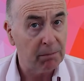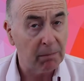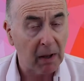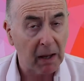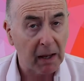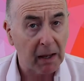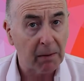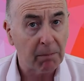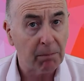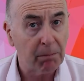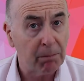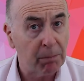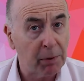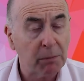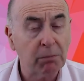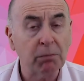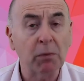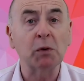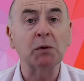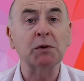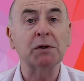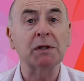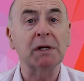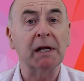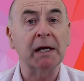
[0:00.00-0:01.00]
uh, but
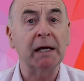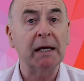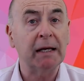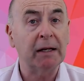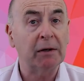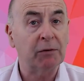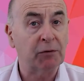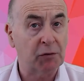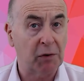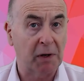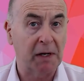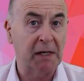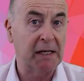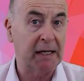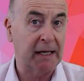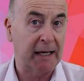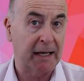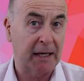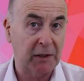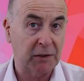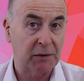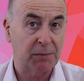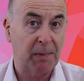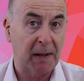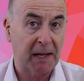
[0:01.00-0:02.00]
mostly training
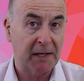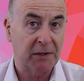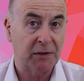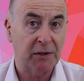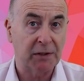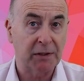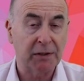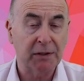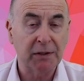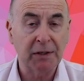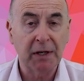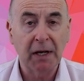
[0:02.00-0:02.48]
expenses.